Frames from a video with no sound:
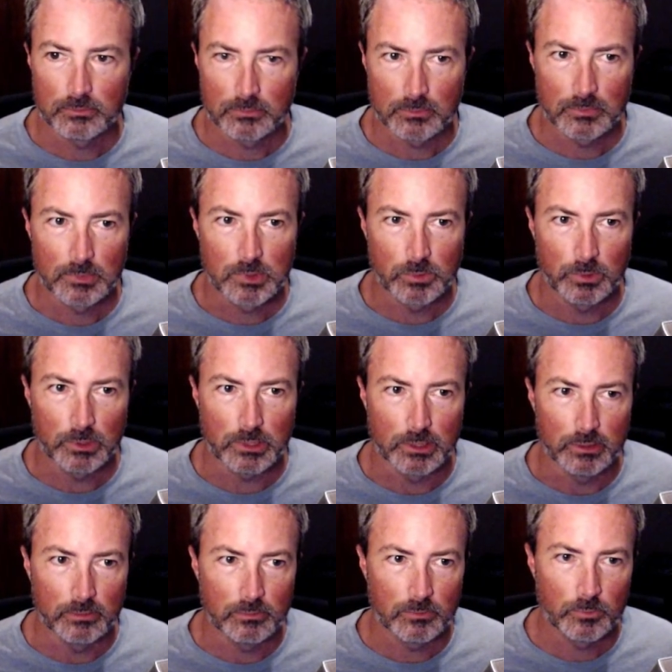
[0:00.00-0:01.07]
It's working.
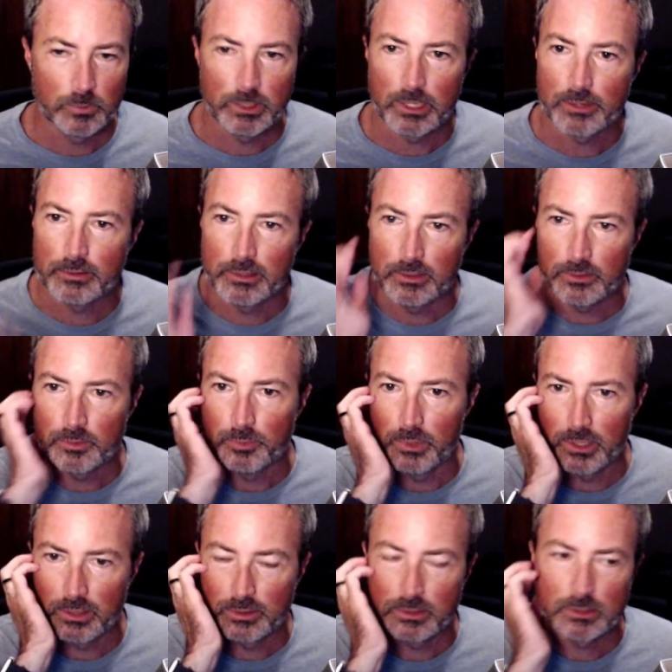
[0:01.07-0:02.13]
We got our health
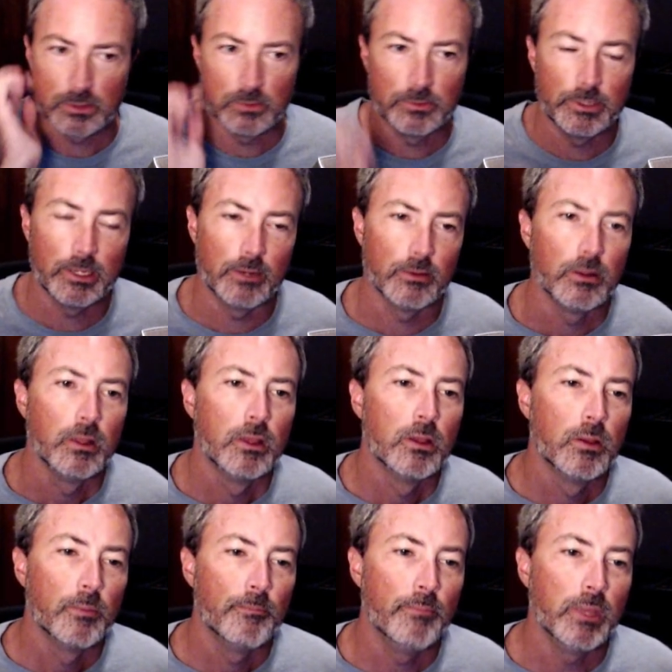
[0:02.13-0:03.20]
bar and it's going down.
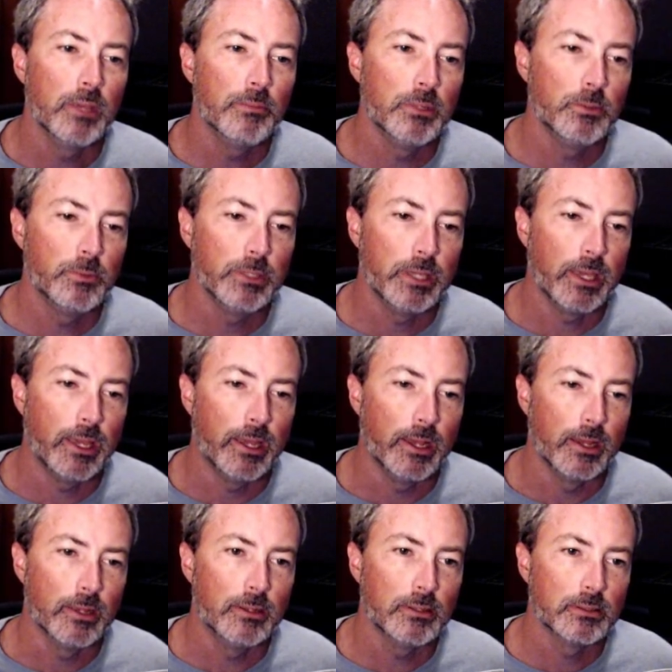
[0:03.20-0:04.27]
Maybe we
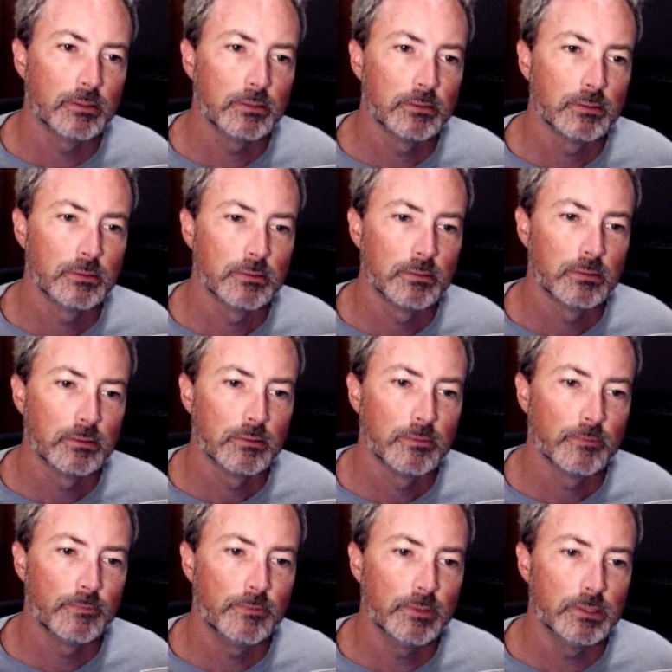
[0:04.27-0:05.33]
add
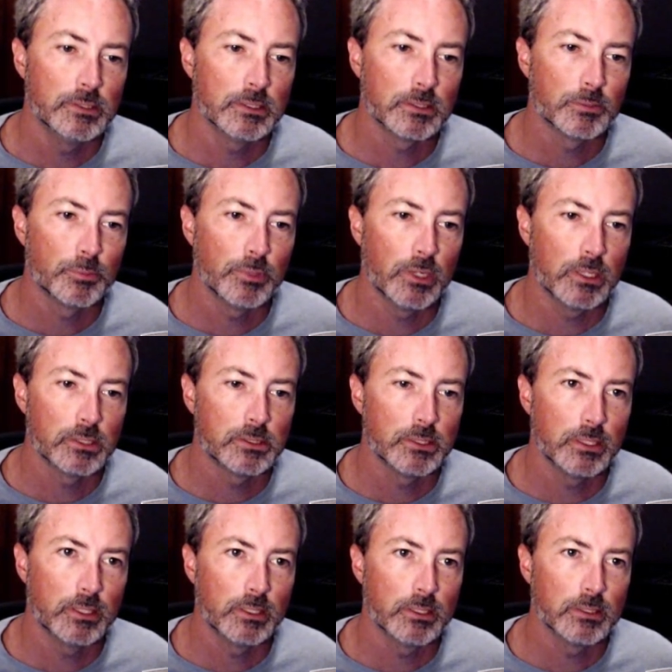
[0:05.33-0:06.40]
physics
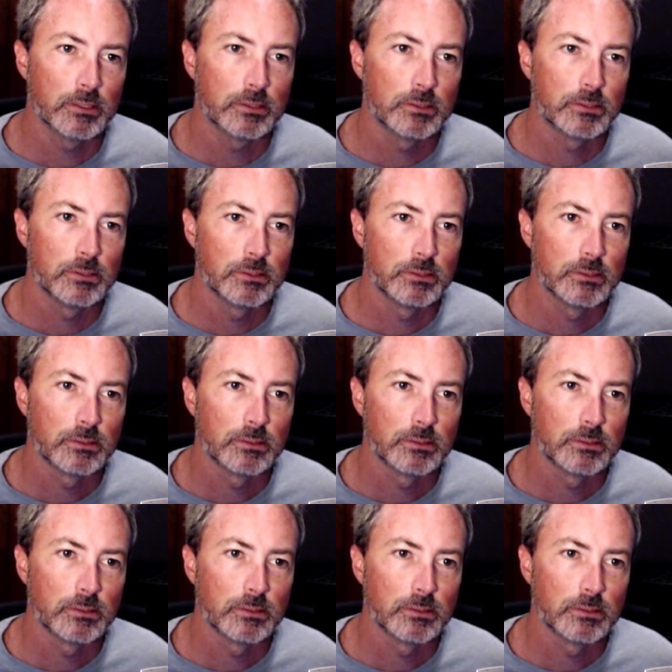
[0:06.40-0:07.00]
process.